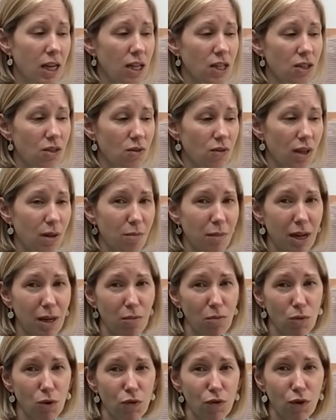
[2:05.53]
So they
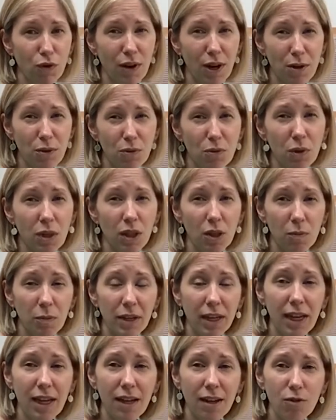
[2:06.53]
might move around when they're
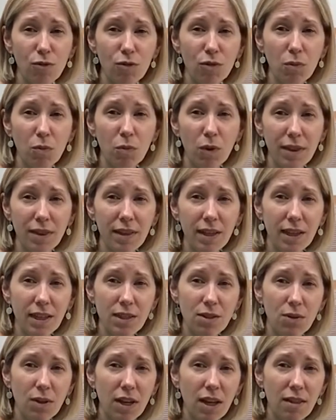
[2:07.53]
playing from one thing
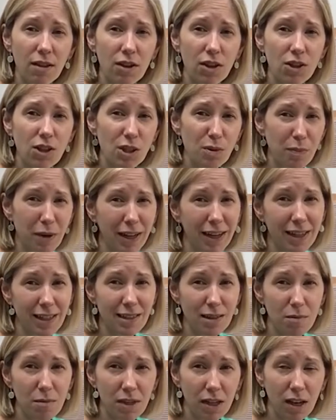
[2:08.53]
to another, just picking
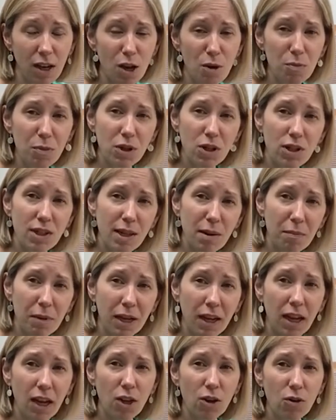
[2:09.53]
something up and
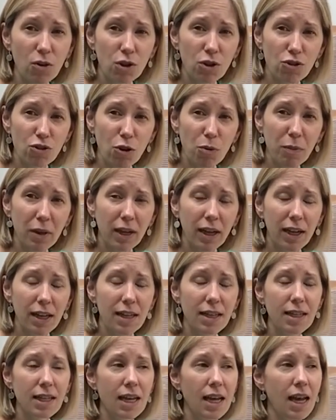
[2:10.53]
tipping it out or dropping
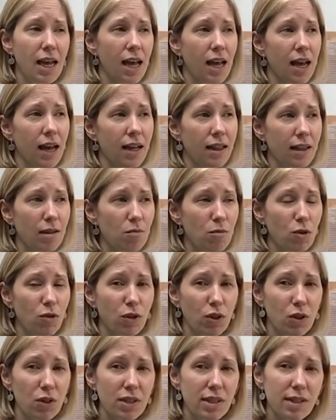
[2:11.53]
it, and then
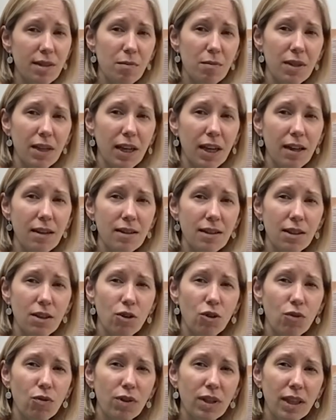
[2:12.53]
moving on to something else, and
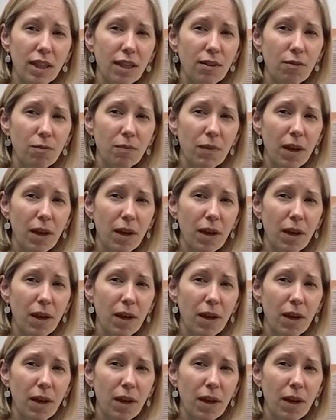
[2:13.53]
not really